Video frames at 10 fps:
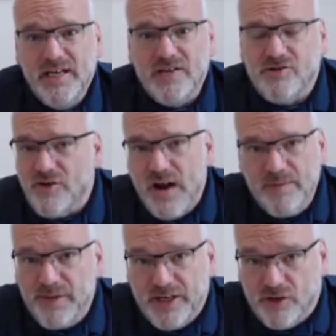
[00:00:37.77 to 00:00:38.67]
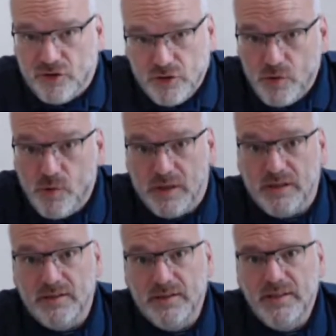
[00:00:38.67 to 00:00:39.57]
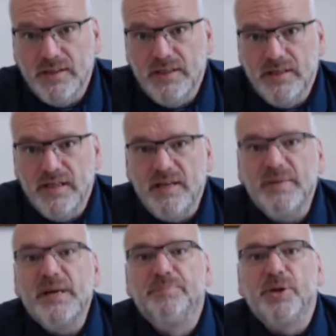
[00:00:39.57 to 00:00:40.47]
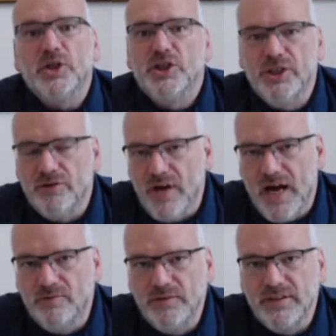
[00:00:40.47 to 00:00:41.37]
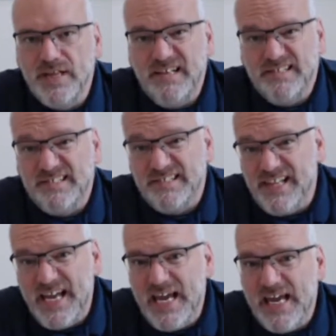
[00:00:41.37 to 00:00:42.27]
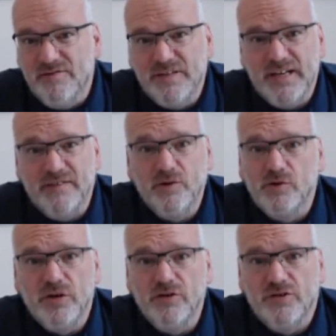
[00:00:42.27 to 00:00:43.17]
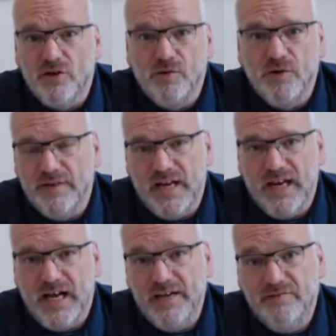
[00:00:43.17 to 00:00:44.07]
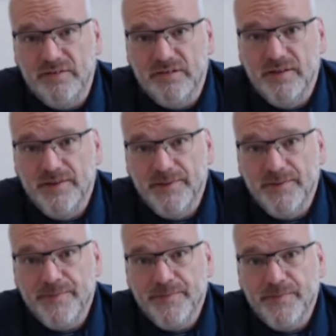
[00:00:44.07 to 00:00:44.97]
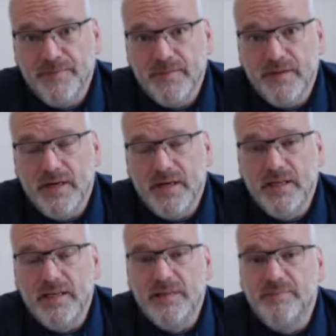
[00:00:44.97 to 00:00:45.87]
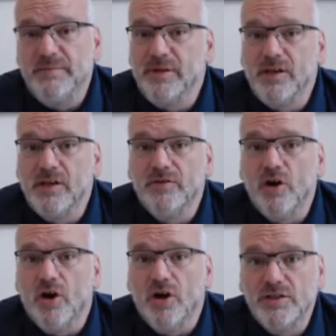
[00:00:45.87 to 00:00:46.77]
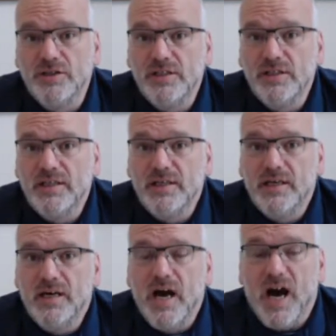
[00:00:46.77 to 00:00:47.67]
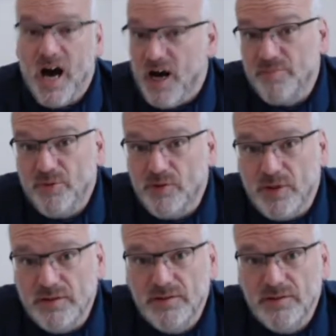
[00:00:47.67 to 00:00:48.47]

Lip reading: incredibly cruel that they're being pushed around. They're slaves that have no control over their lives. And the people of God are heartbroken.